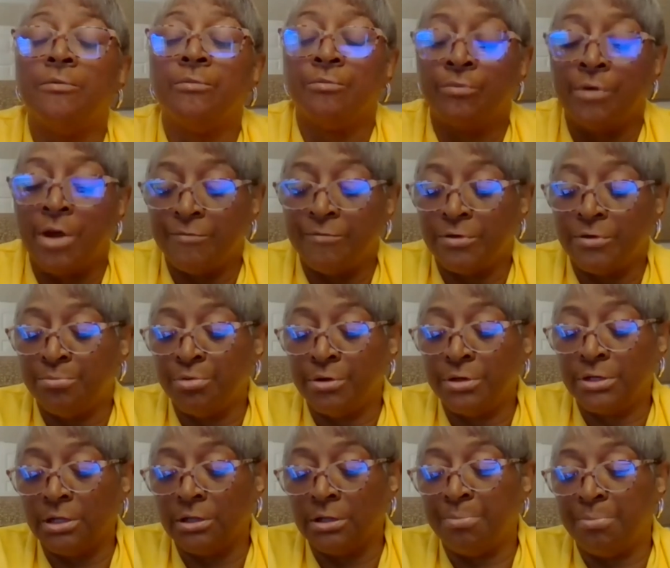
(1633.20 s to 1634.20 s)
Reverend
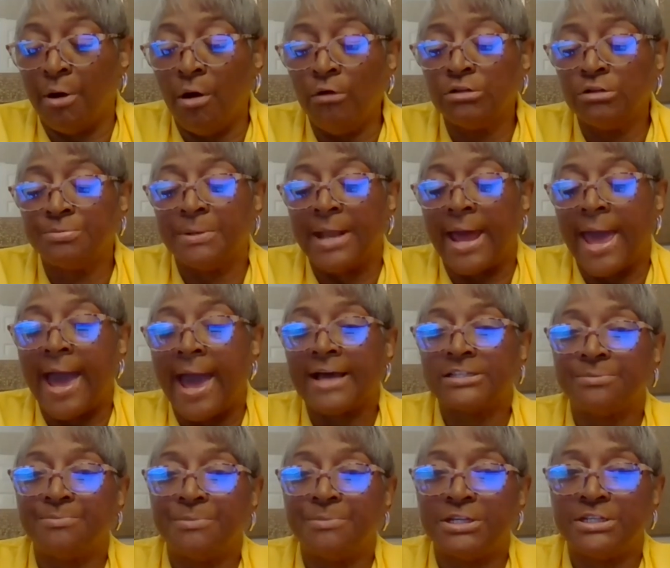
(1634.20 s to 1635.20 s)
Brindlin Bozeman
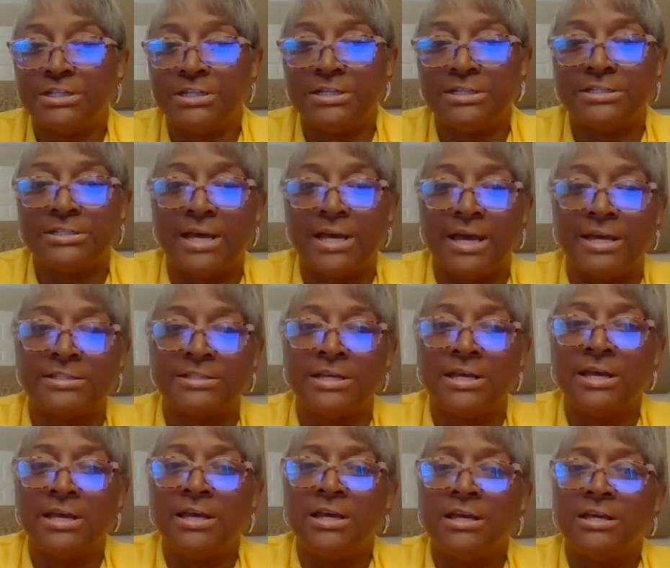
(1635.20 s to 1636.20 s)
asked me, she says,
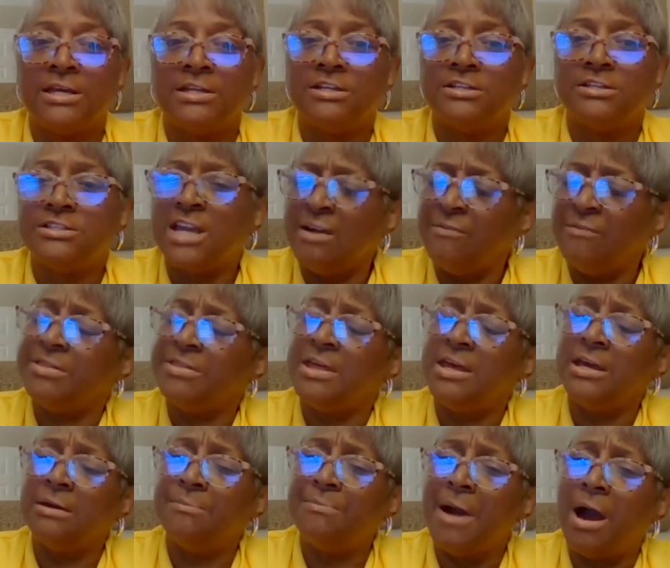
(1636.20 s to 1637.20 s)
did you ever
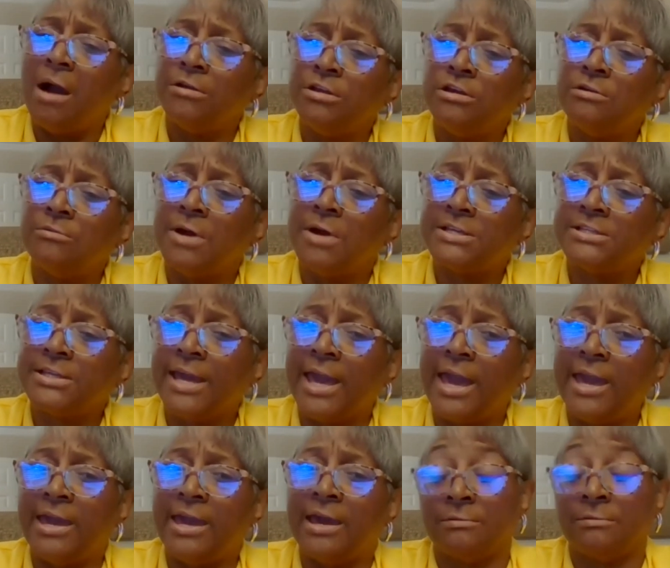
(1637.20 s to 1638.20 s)
think about
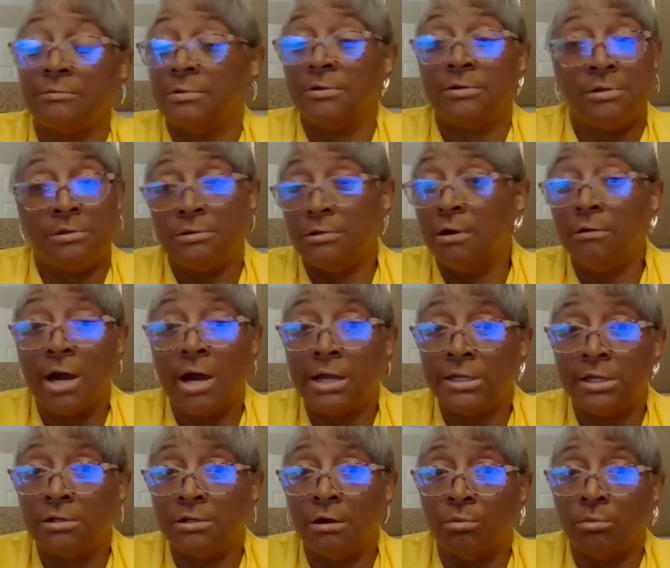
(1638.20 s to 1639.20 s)
US-CAN? Well, you know, I
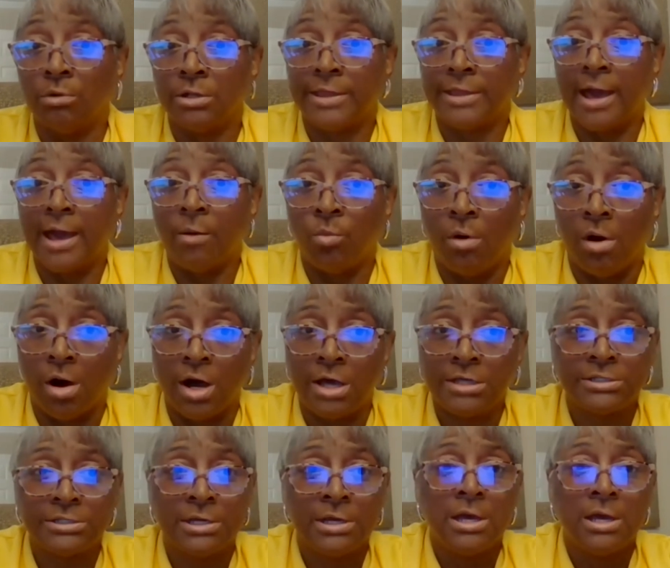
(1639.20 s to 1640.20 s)
didn't know what that
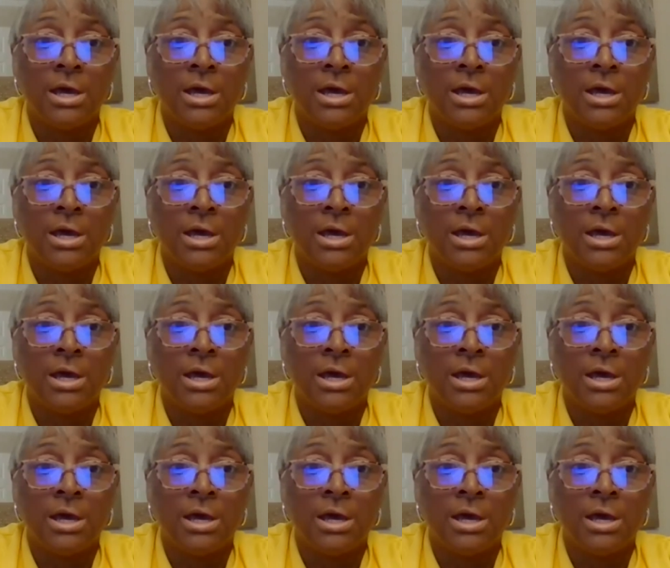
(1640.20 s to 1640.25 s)
was.